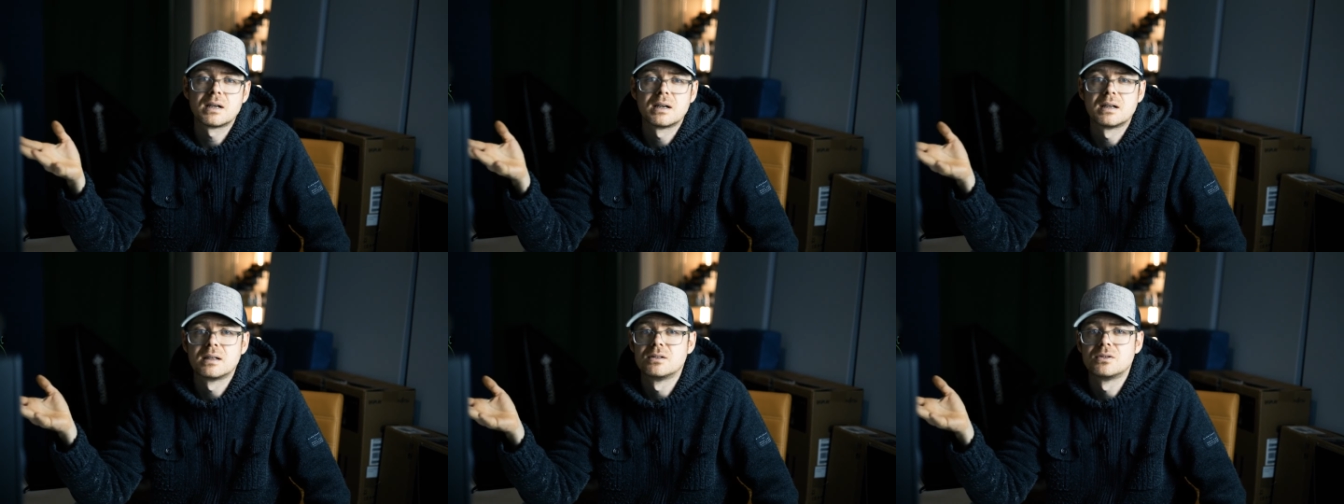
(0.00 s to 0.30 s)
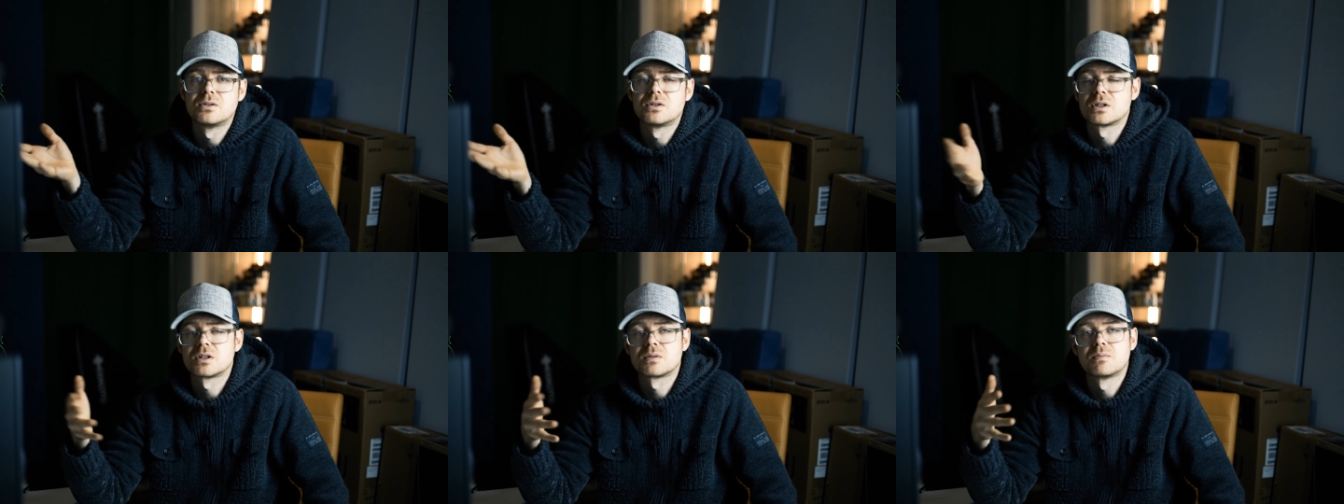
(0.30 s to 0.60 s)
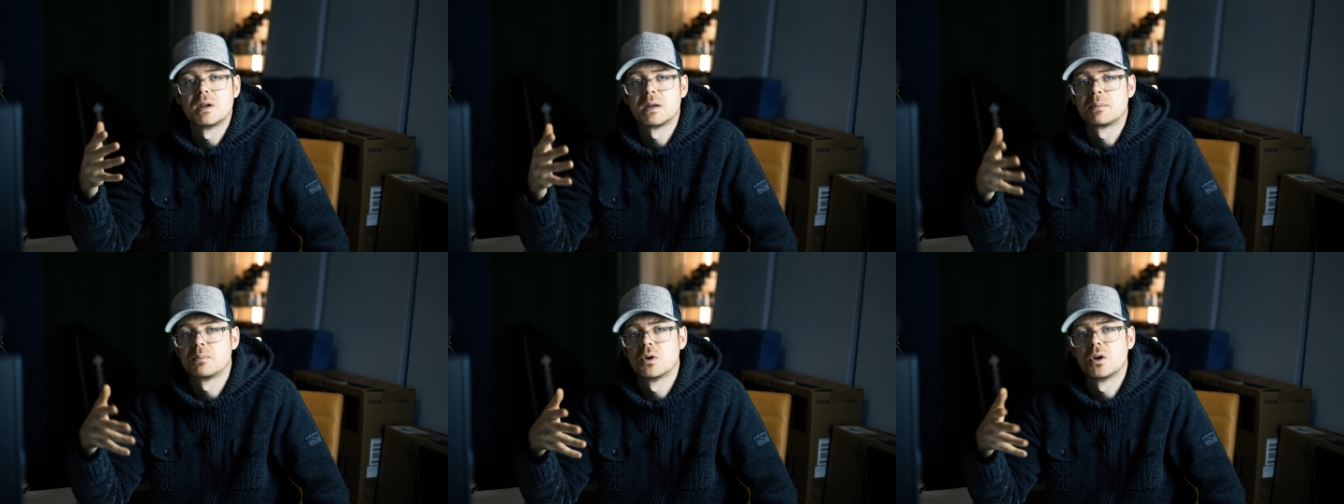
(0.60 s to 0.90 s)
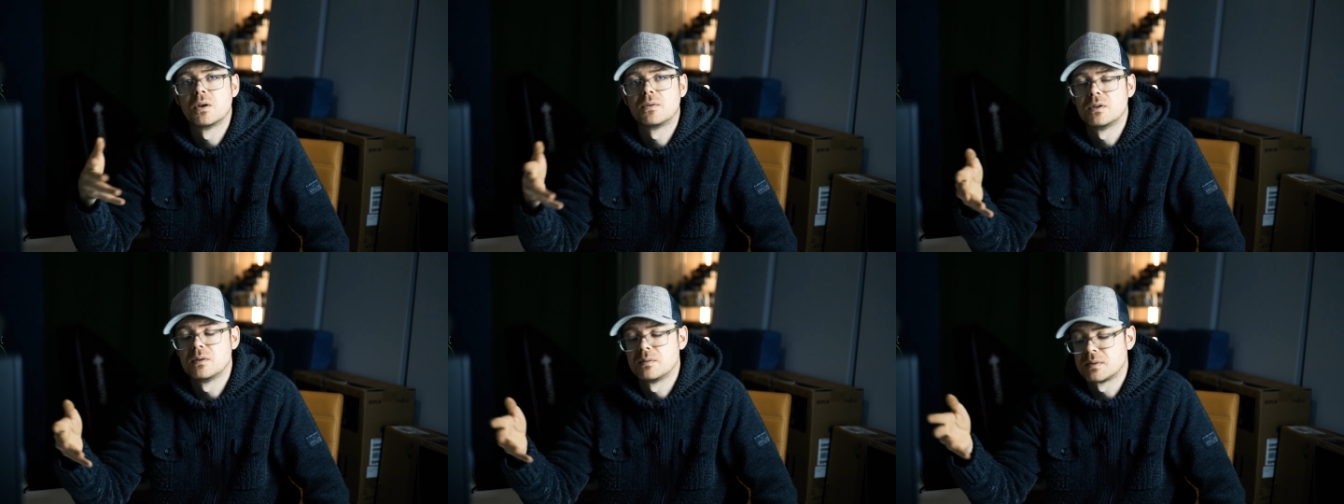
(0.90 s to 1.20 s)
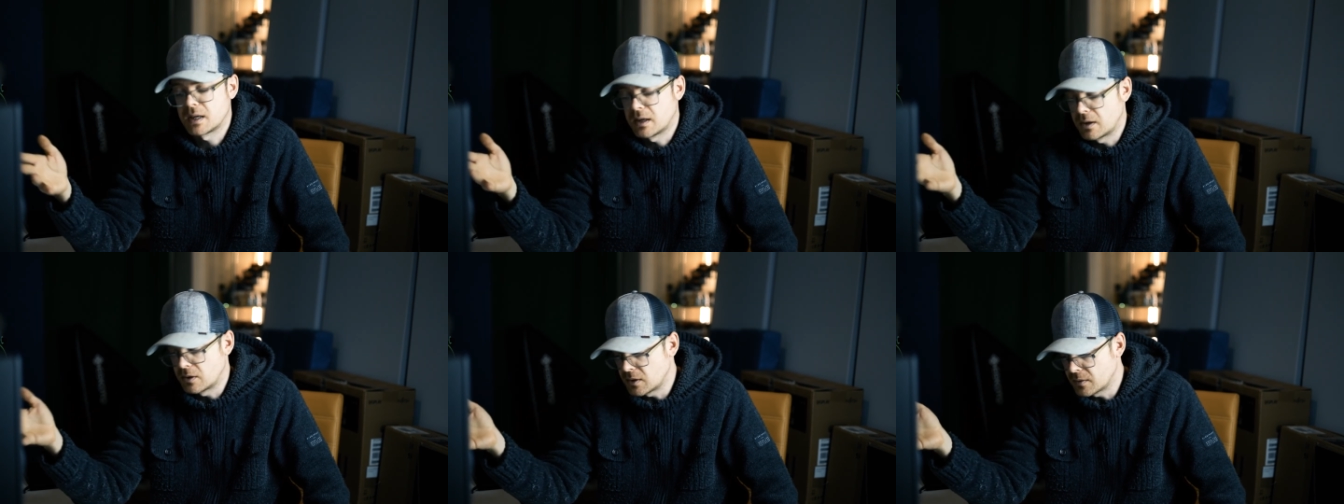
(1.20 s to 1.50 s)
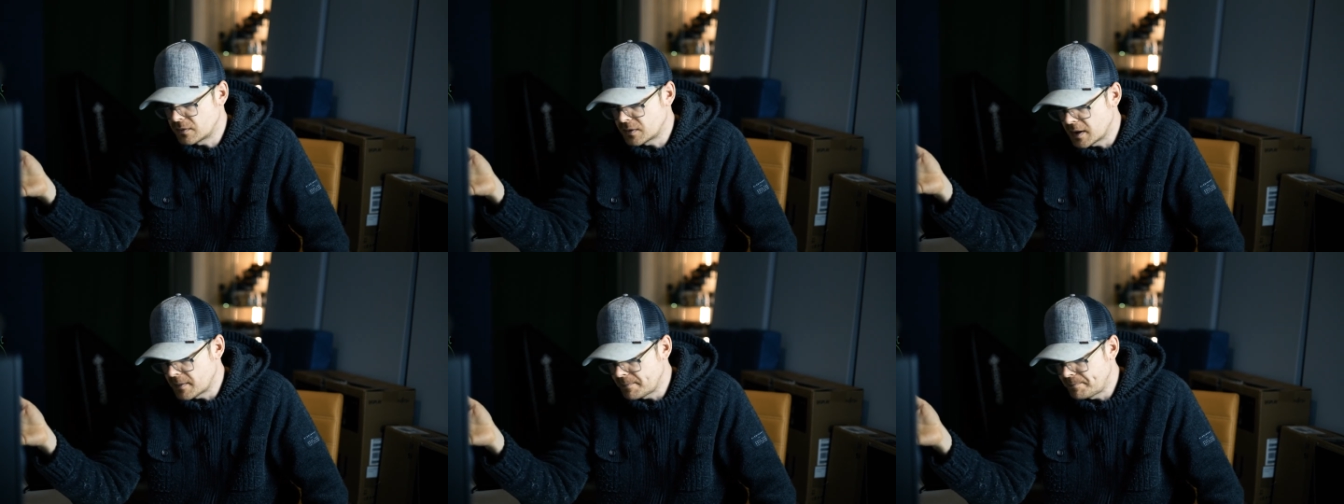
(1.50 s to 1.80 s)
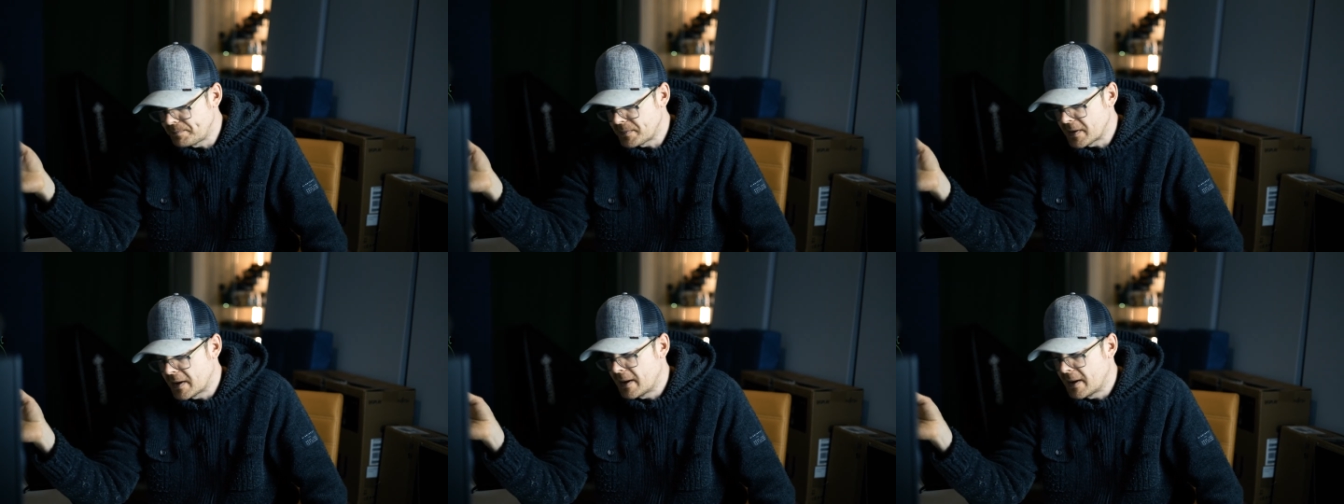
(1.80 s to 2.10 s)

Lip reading: and just make perfumes out of them.